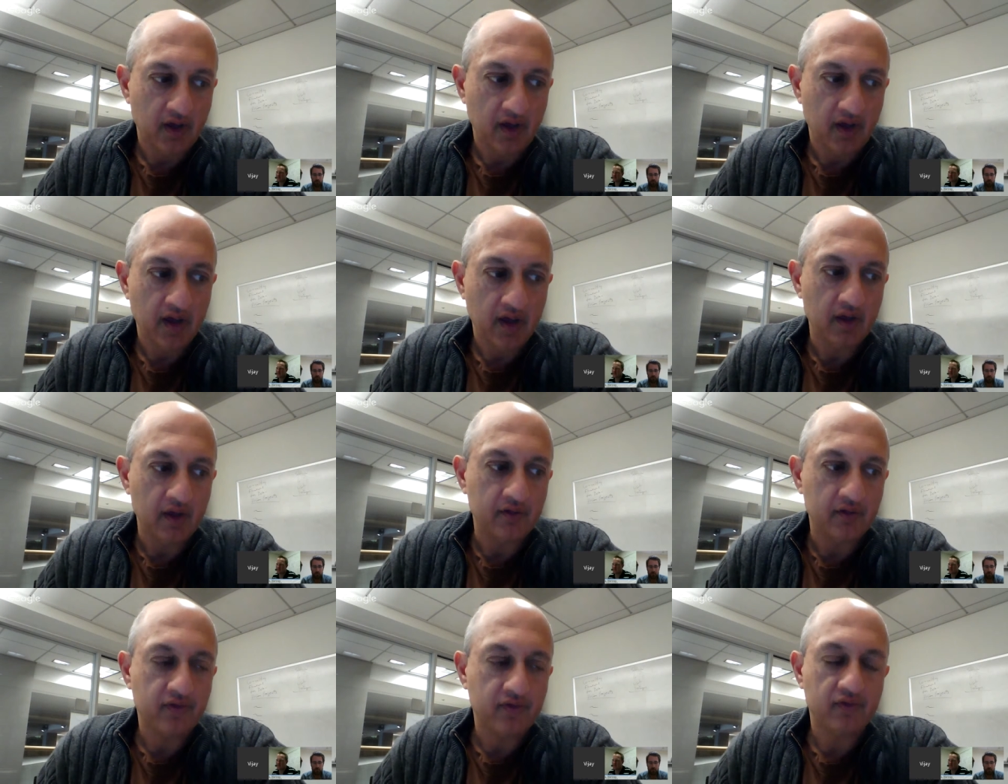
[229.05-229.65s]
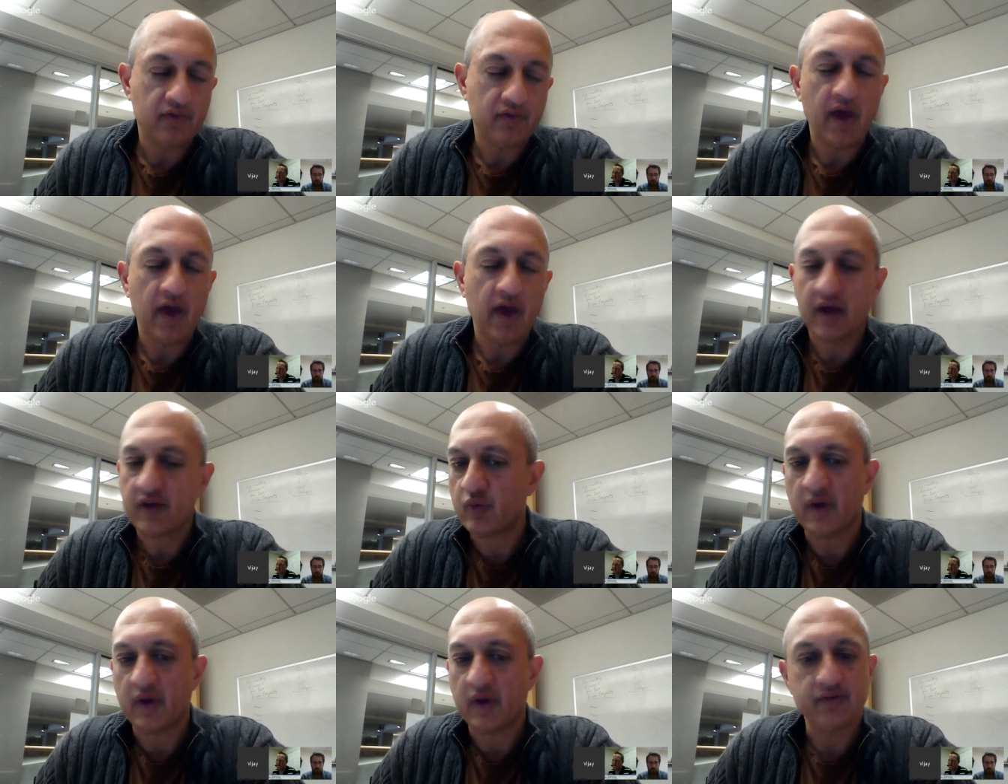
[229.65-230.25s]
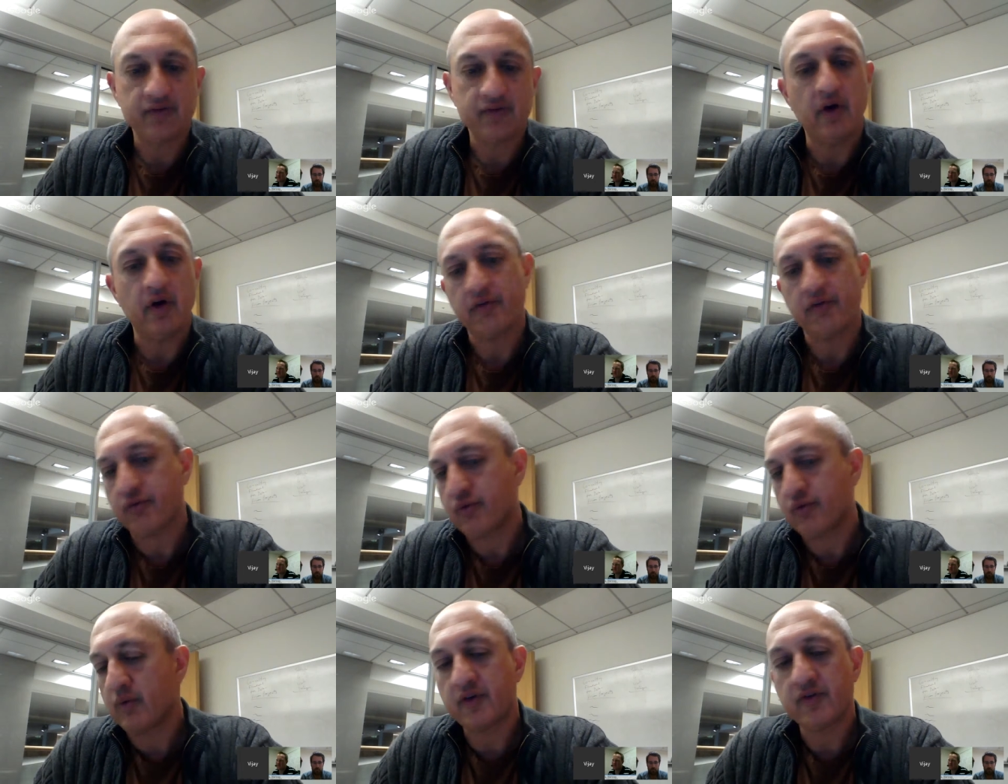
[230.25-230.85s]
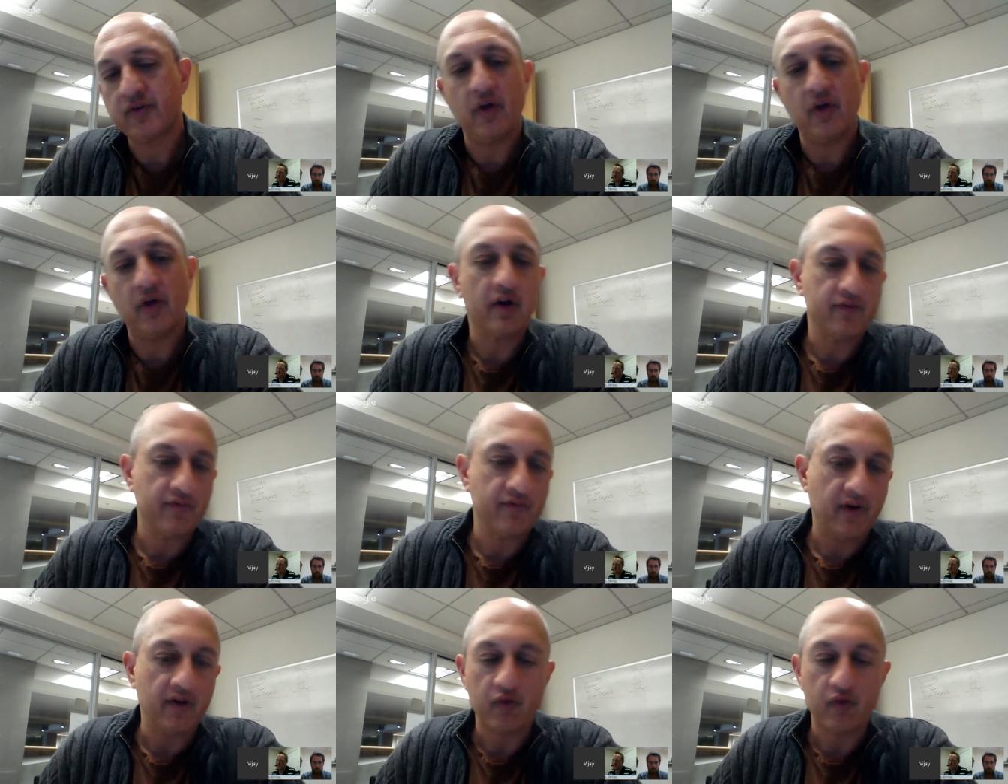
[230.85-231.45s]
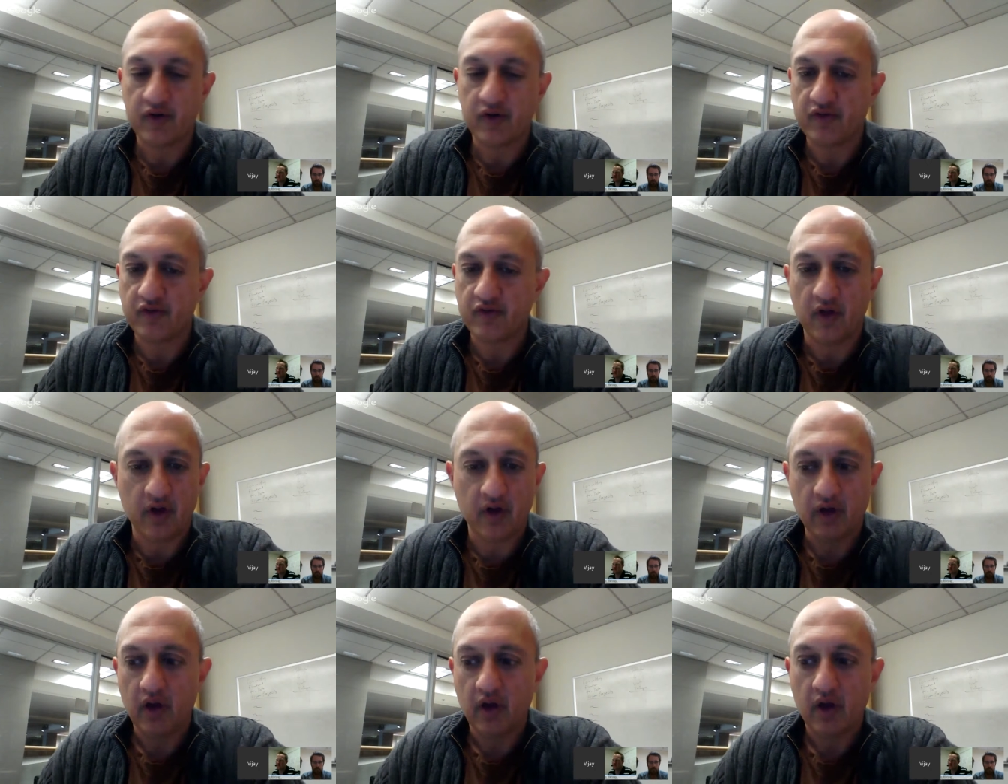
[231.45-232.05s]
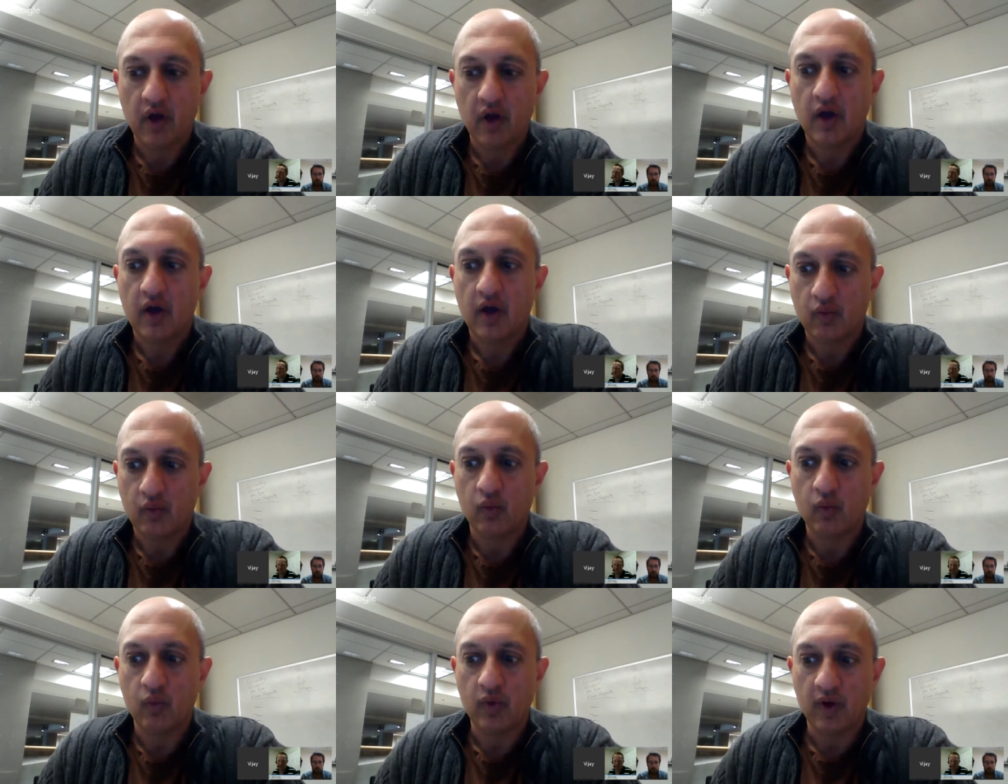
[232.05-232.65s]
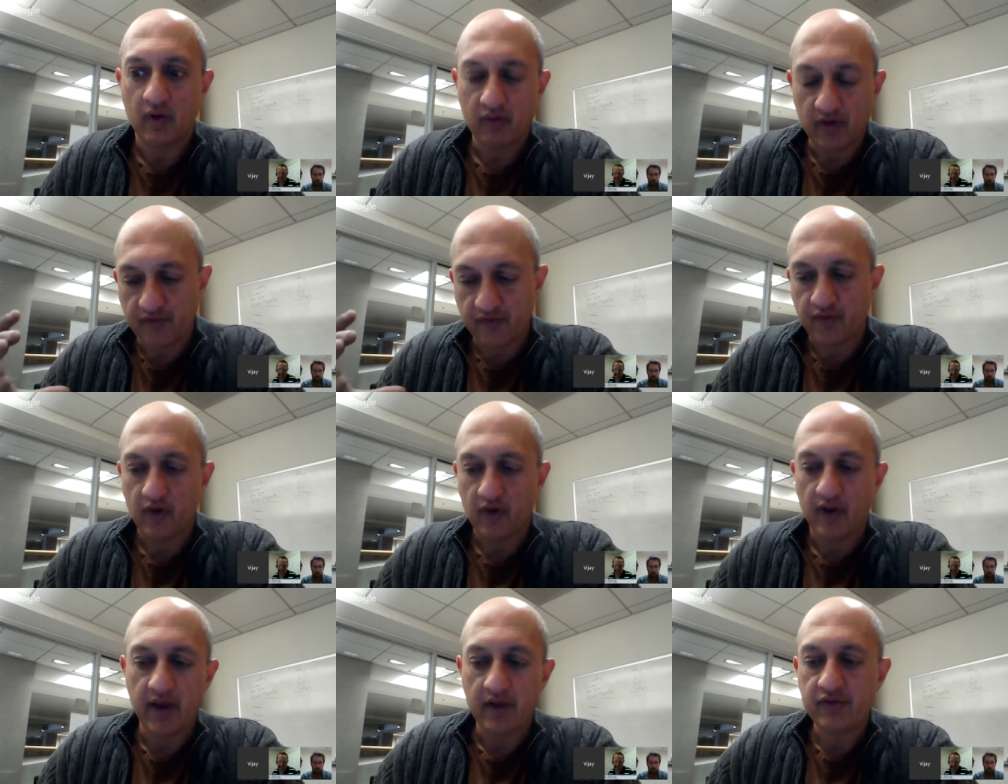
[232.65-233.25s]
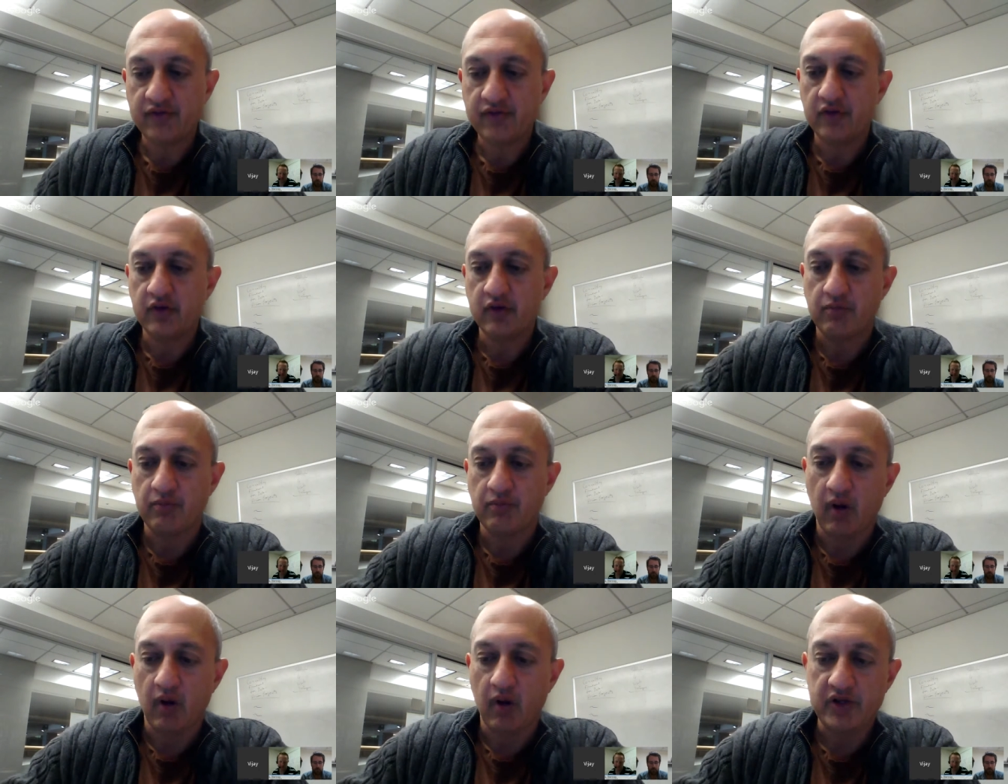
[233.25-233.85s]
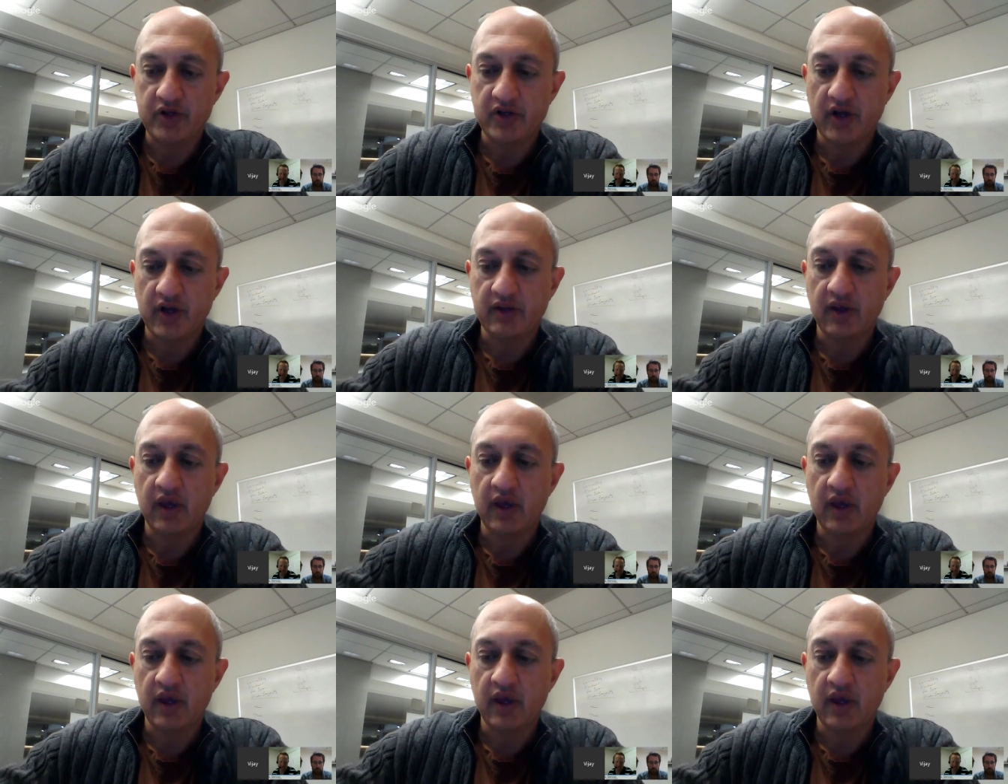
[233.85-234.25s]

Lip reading: It's X weeks long, 3 weeks long, 5 weeks long, whatever it is, for a student project.